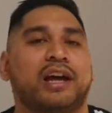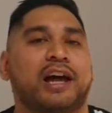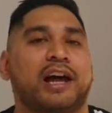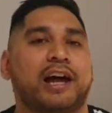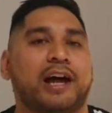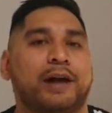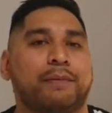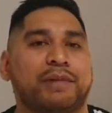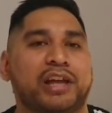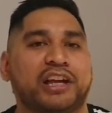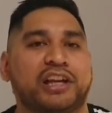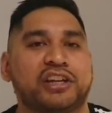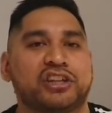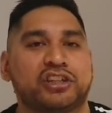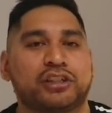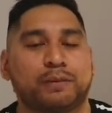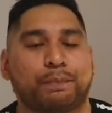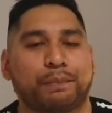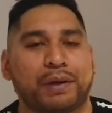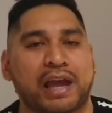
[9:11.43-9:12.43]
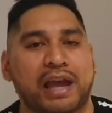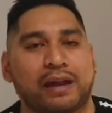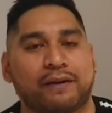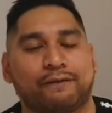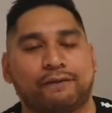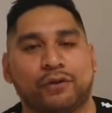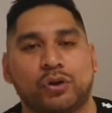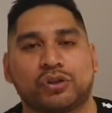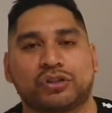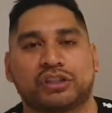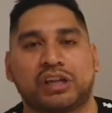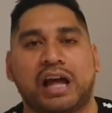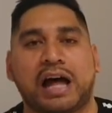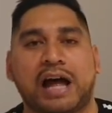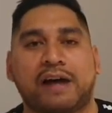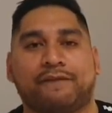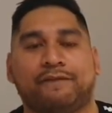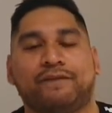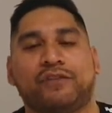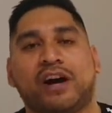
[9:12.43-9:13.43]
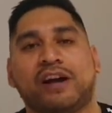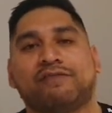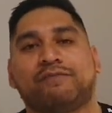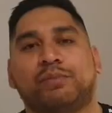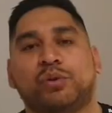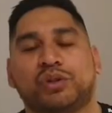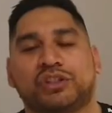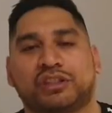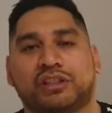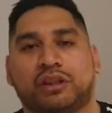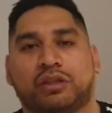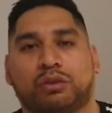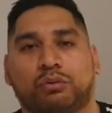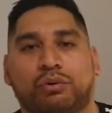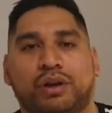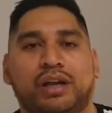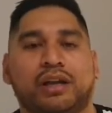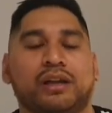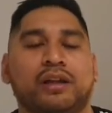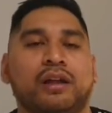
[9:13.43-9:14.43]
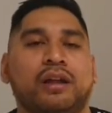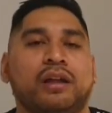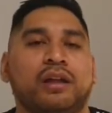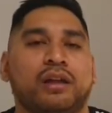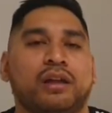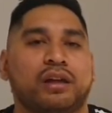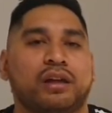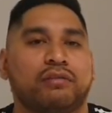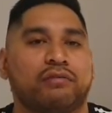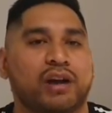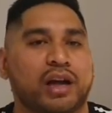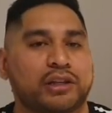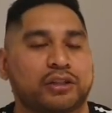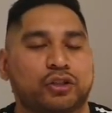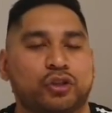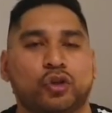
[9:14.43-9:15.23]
Against Japan, first half, 5 points to 3, right?